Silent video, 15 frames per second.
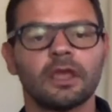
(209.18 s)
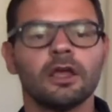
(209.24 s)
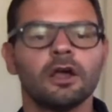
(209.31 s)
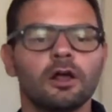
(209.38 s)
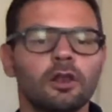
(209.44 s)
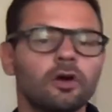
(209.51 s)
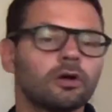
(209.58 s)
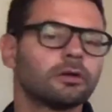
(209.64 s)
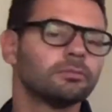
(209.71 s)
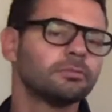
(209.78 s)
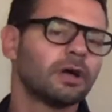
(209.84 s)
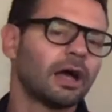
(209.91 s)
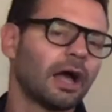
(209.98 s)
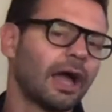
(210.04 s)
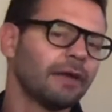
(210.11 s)
Look,
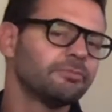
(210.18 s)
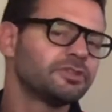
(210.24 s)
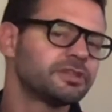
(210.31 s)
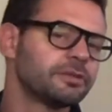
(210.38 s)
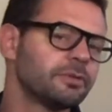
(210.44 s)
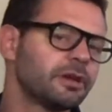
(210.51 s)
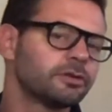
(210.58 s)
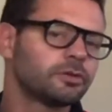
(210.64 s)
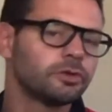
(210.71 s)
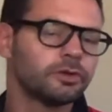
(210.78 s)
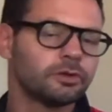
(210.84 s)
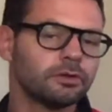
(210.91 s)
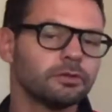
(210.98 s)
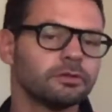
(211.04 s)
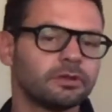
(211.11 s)
I'm similar to
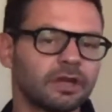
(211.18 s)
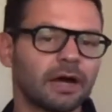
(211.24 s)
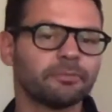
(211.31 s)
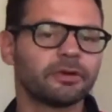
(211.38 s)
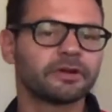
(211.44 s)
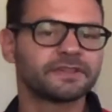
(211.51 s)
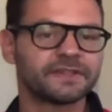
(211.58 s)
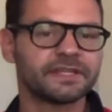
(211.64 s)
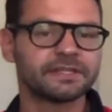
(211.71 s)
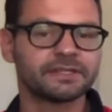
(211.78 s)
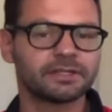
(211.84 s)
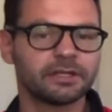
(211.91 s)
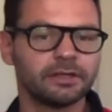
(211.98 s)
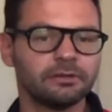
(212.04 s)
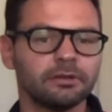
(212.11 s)
you. Number
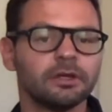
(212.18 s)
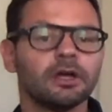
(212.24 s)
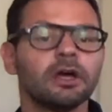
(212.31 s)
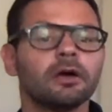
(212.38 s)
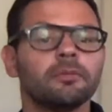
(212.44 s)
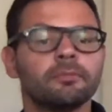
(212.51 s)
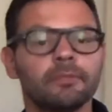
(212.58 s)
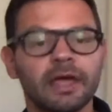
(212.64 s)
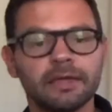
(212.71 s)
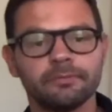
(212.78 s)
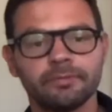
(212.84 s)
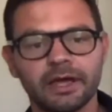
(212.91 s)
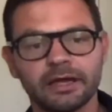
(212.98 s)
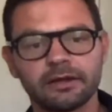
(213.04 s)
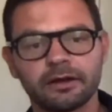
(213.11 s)
16, main
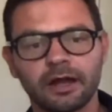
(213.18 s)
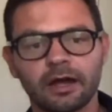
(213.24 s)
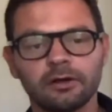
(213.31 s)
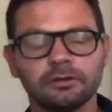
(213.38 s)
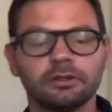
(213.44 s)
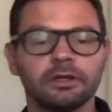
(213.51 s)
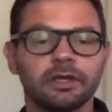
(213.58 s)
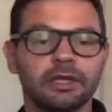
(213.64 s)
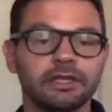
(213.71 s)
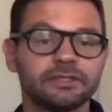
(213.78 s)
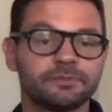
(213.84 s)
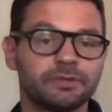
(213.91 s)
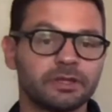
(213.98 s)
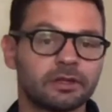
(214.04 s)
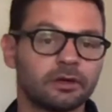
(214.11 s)
background is
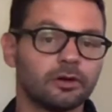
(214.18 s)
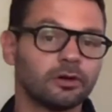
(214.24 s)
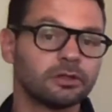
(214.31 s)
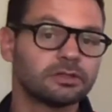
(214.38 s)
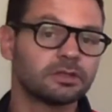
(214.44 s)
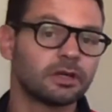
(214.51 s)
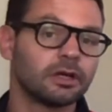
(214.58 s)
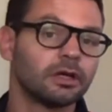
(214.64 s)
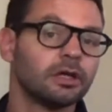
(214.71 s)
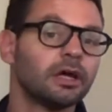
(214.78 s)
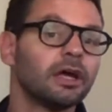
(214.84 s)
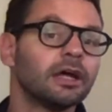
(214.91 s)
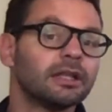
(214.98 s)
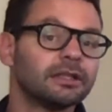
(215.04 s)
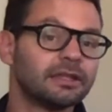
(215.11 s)
because
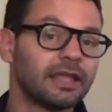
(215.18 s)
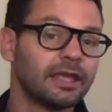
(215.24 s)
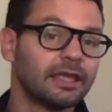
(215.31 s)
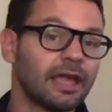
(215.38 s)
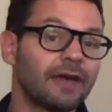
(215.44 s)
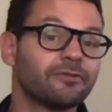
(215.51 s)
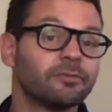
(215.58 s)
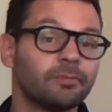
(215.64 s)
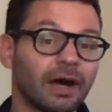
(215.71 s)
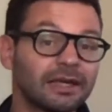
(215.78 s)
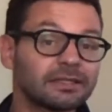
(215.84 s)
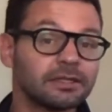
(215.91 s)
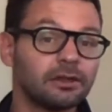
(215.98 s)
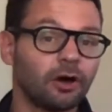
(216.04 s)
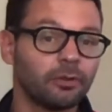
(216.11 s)
they have
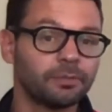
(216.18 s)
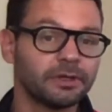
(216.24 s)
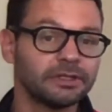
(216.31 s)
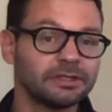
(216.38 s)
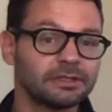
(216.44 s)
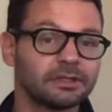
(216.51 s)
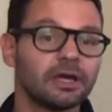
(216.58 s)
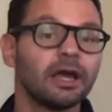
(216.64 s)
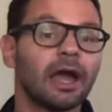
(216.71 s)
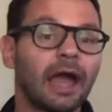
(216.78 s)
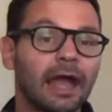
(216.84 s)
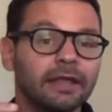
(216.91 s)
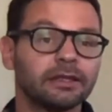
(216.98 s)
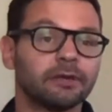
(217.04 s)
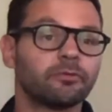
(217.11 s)
Maxi Lopez,
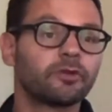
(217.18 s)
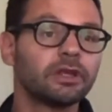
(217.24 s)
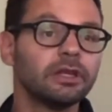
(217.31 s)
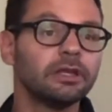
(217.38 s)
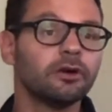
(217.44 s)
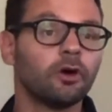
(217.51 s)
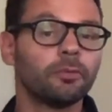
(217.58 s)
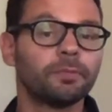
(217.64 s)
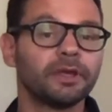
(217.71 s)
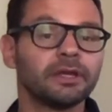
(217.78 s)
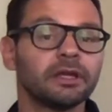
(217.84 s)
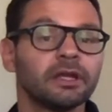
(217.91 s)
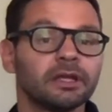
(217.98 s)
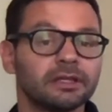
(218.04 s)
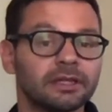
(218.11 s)
and I'm really hoping
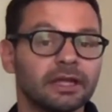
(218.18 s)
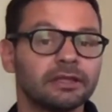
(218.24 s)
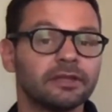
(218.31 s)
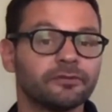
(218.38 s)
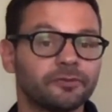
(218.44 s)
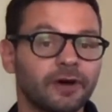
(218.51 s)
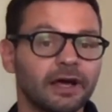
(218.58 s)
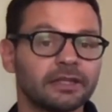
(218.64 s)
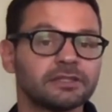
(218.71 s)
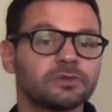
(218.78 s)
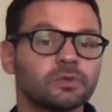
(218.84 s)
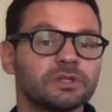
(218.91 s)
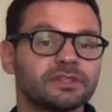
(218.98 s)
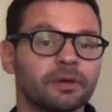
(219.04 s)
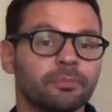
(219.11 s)
that the fans
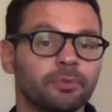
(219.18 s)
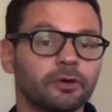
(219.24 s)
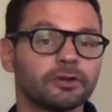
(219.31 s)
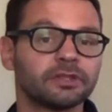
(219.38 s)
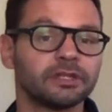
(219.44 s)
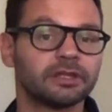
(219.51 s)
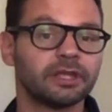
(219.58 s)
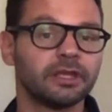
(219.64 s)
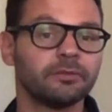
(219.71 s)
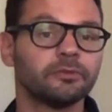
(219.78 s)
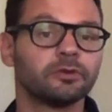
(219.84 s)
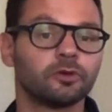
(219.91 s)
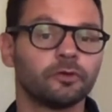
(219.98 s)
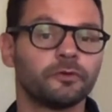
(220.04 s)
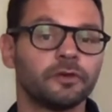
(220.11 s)
will support the team
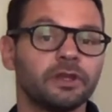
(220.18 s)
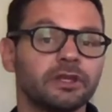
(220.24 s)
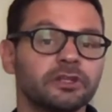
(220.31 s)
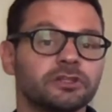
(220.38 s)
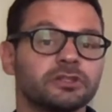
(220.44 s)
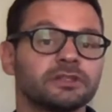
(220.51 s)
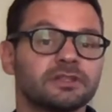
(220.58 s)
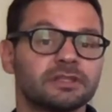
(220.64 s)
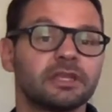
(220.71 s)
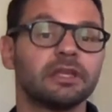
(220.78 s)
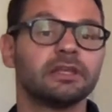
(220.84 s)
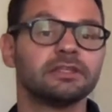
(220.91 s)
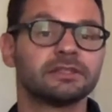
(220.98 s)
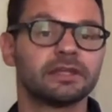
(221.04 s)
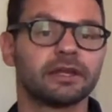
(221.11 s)
to finish still
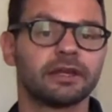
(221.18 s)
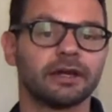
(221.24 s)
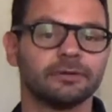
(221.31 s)
in Serie A.